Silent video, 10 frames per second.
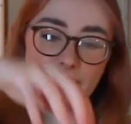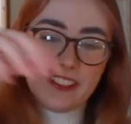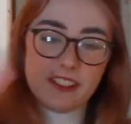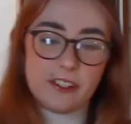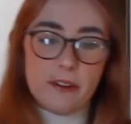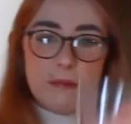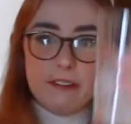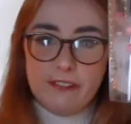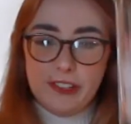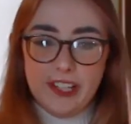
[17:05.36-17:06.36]
Start by
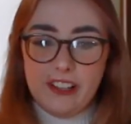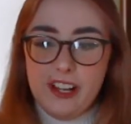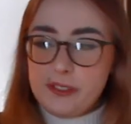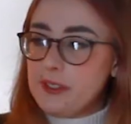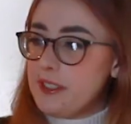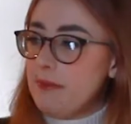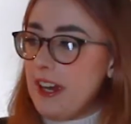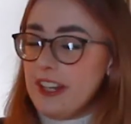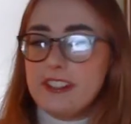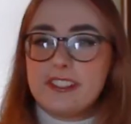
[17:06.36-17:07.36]
filling the glass with some
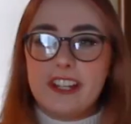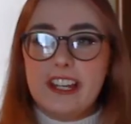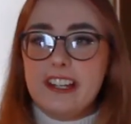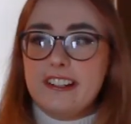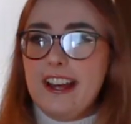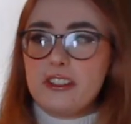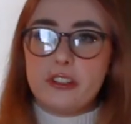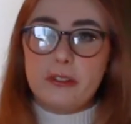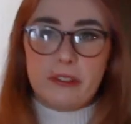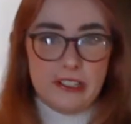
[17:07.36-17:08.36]
ice, and
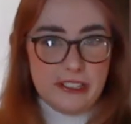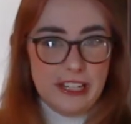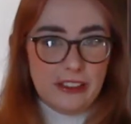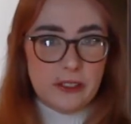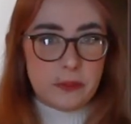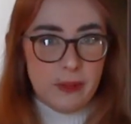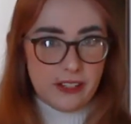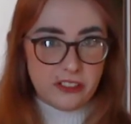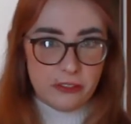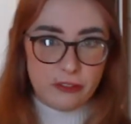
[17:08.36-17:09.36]
actually we're gonna take this back
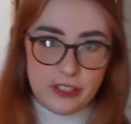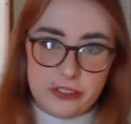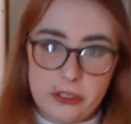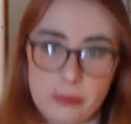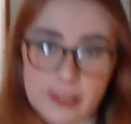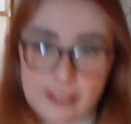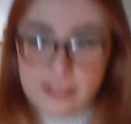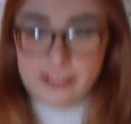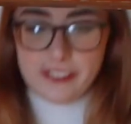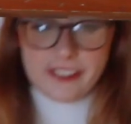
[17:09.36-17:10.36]
to the freezer because it